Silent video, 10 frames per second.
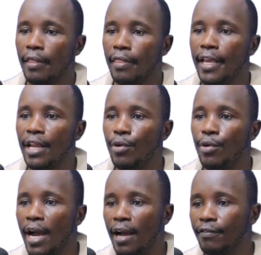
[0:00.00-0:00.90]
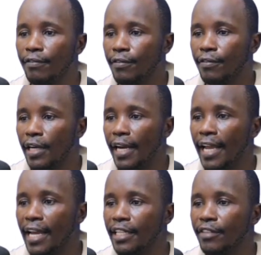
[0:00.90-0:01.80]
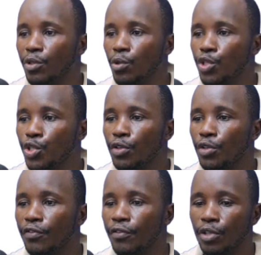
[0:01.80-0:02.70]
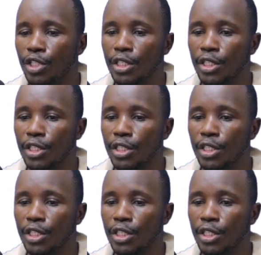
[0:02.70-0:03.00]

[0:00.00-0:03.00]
Then we have negative 2, 0, 40.